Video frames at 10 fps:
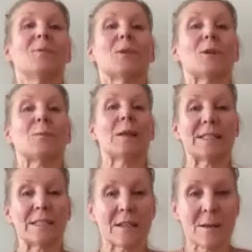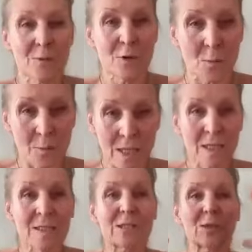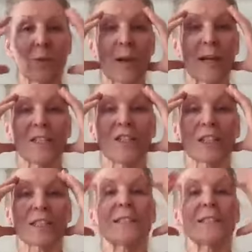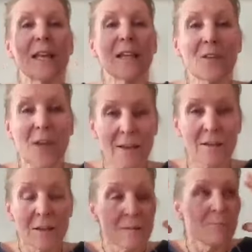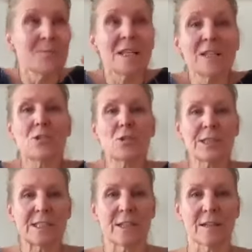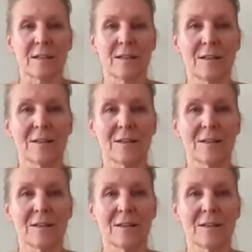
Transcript: mean, what a place to come from. It's already just saying that, exhausting.